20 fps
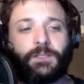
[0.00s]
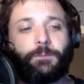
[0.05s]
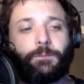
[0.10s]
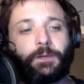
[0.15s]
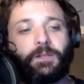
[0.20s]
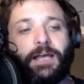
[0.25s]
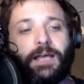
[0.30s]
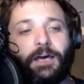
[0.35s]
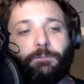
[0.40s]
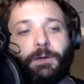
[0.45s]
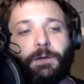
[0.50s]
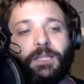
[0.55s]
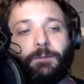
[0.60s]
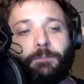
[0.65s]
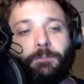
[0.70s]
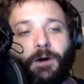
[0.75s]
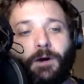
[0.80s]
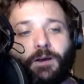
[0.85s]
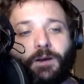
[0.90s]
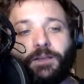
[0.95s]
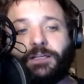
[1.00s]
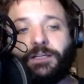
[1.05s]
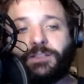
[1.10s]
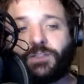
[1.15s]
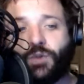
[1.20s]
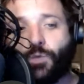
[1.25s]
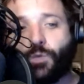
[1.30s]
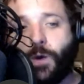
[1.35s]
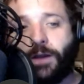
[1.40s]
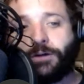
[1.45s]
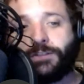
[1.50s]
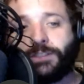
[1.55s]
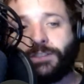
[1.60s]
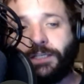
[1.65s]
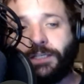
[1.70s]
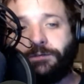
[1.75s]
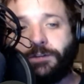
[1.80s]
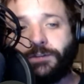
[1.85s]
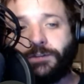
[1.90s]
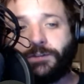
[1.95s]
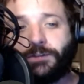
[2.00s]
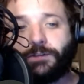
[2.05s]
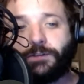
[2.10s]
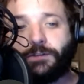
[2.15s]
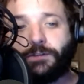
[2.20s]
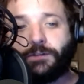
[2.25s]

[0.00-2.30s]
been allowed by the Buccaneers to the wide receivers.